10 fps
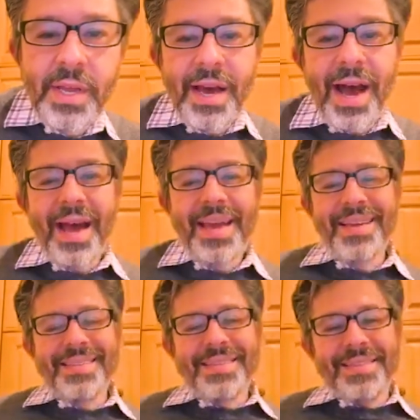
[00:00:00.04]
Hi,
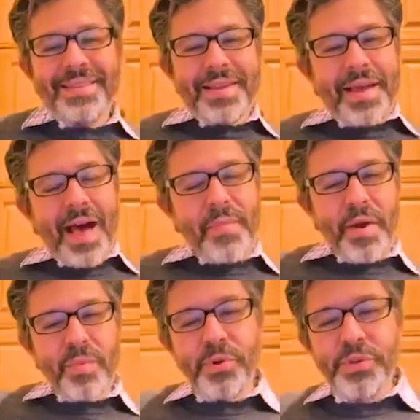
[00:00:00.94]
I'm
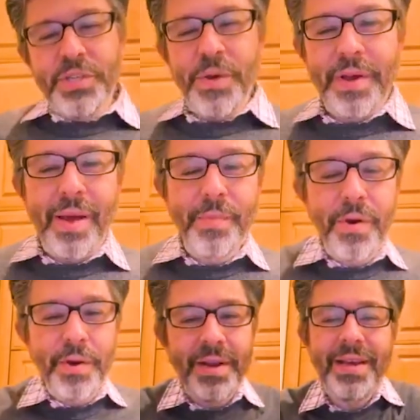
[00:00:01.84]
Aaron Brusso, and I'm
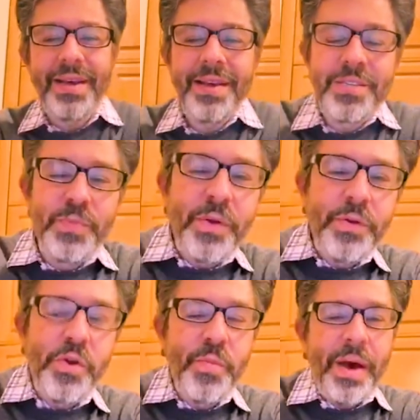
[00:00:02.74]
going to speak with
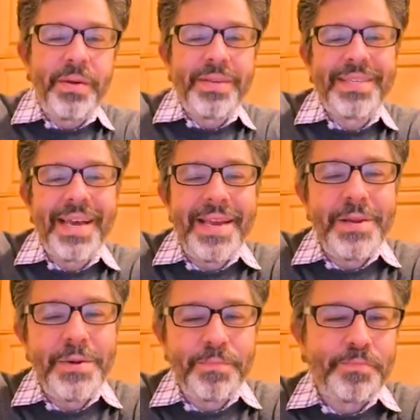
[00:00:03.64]
you about
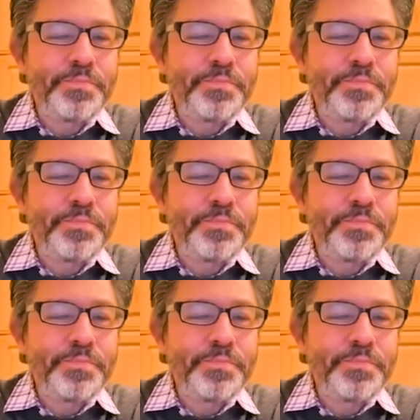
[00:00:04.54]
Dayenu.